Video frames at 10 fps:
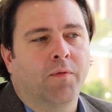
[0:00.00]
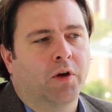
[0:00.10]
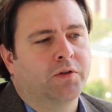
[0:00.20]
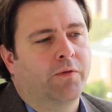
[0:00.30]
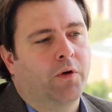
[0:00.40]

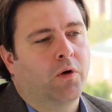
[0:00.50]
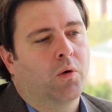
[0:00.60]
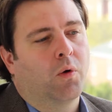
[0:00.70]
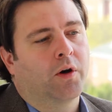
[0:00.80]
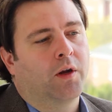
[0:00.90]
Those of you who
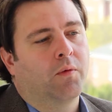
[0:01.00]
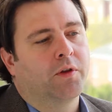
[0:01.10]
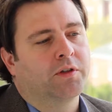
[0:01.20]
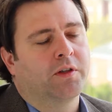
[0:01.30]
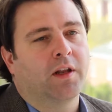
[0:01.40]
are working
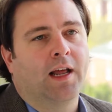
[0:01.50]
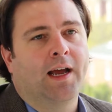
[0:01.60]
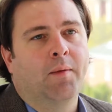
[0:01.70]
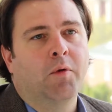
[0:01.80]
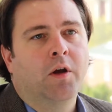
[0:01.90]
with us at the
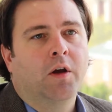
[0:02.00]
lab,